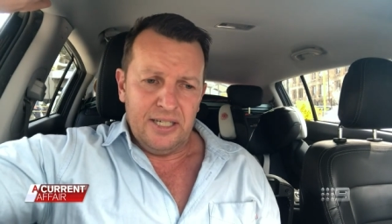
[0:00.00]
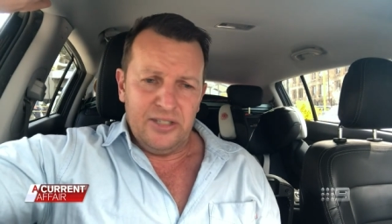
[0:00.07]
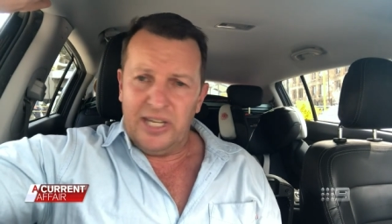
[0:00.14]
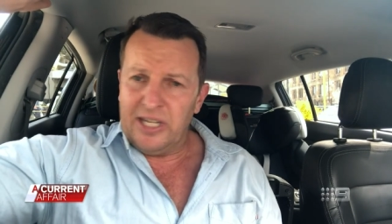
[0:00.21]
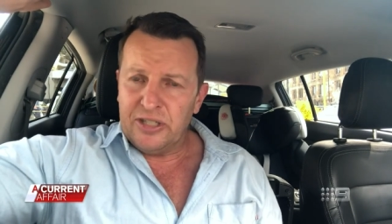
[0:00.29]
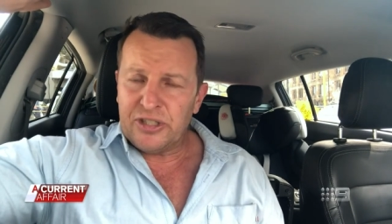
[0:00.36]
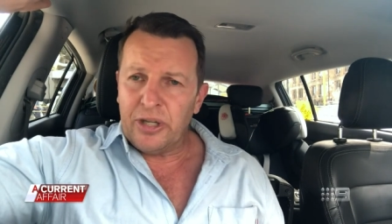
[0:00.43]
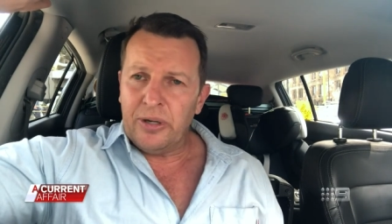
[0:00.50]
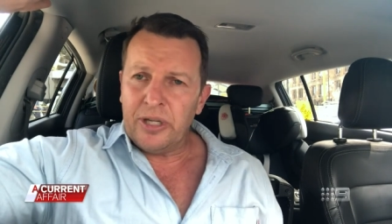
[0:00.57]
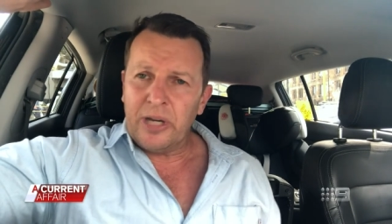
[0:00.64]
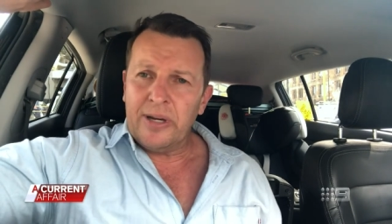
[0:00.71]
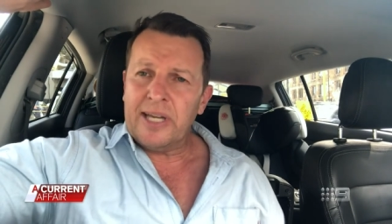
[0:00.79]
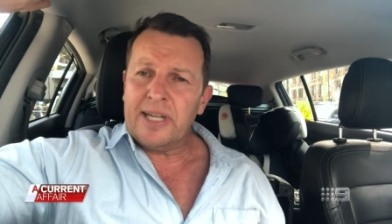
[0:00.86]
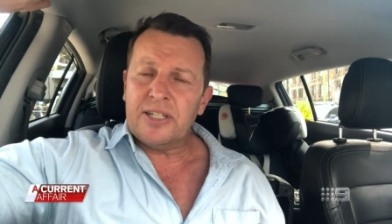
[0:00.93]
a day or so
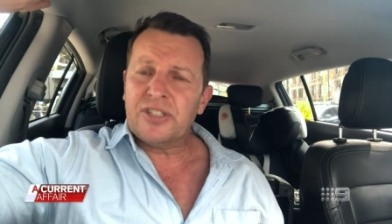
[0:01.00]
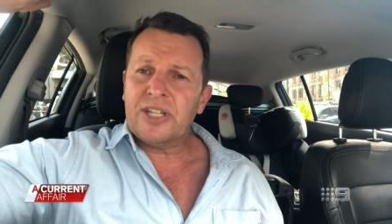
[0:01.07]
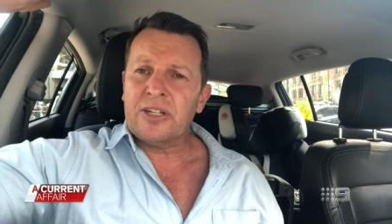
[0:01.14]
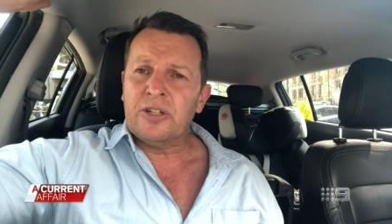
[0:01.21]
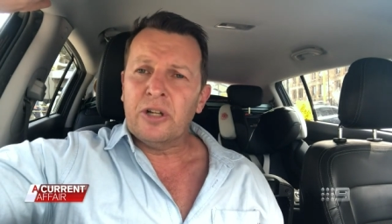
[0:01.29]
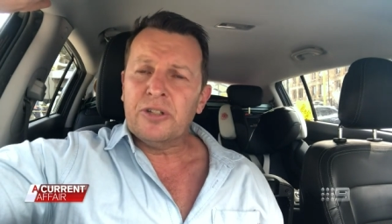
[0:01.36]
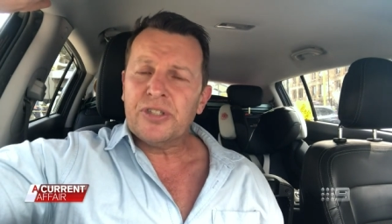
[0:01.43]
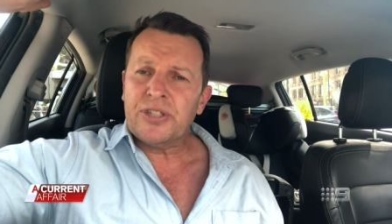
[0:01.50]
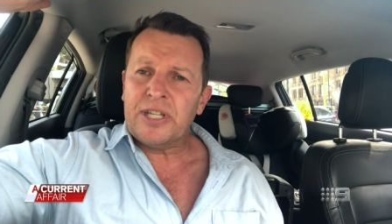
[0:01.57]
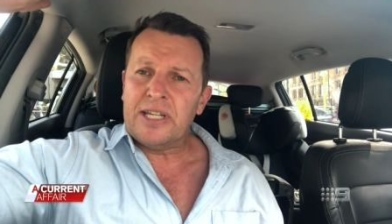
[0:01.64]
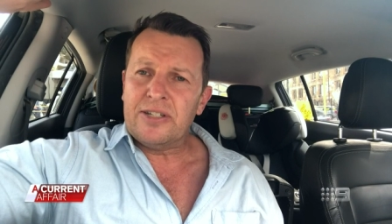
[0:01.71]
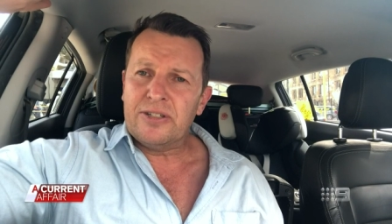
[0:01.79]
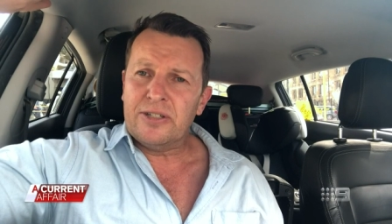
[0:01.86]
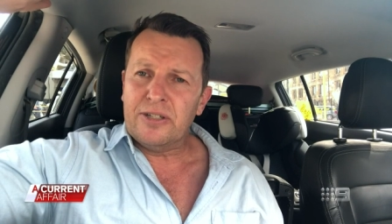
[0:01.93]
ago I had a sudden
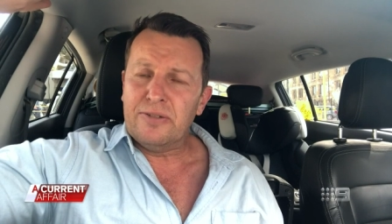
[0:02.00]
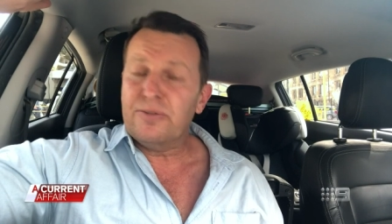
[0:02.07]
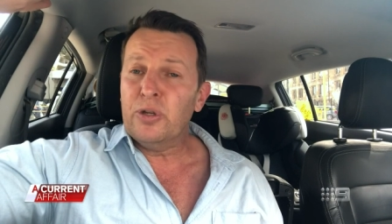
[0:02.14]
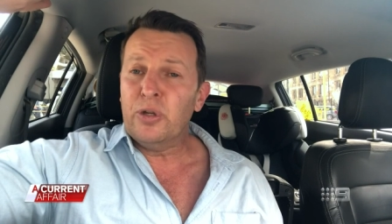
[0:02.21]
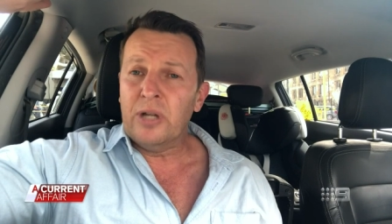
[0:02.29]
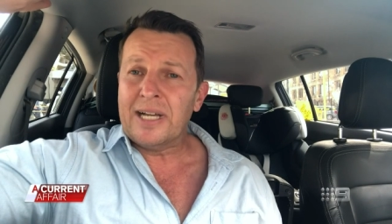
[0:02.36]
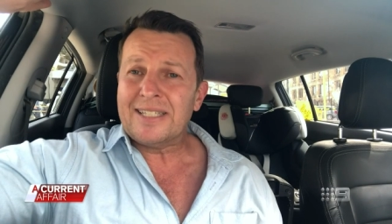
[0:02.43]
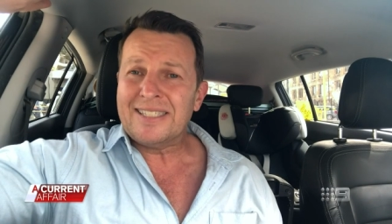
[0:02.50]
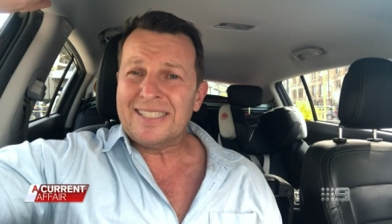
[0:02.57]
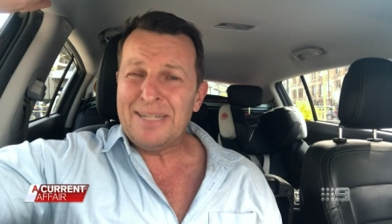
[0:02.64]
onset of flu like